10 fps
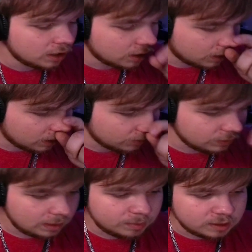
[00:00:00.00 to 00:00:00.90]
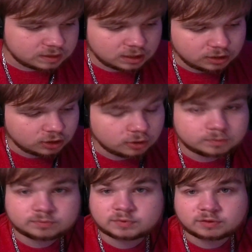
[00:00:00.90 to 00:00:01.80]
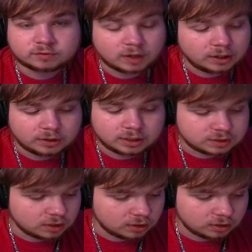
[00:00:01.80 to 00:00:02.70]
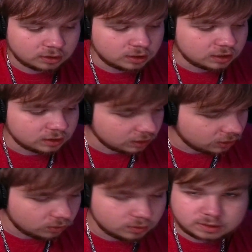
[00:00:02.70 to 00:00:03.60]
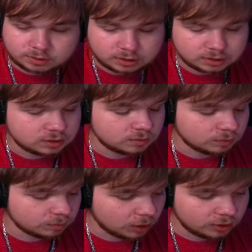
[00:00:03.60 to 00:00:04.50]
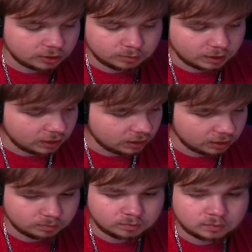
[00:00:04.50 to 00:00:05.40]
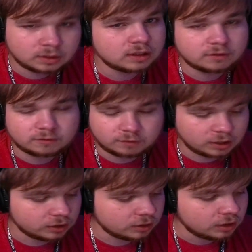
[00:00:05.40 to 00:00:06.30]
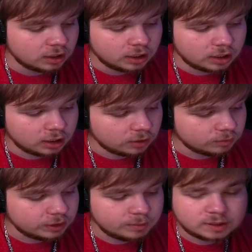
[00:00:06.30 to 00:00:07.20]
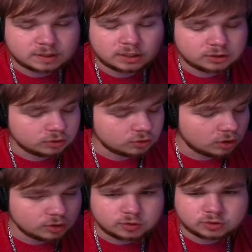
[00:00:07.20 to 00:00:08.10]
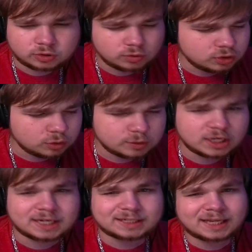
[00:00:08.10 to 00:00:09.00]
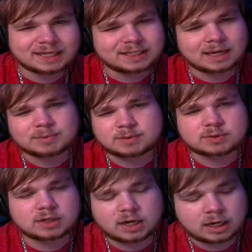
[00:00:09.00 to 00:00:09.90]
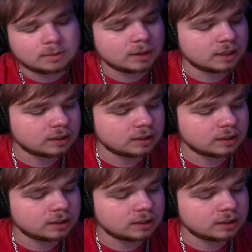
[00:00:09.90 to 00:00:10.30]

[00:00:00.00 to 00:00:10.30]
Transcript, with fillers: Uh, with that being said, you know, fire ass song like it always is with Mari with Ham, fire. Uh, with that being said, you know, do all the usual YouTube shit. Like, comment, subscribe, and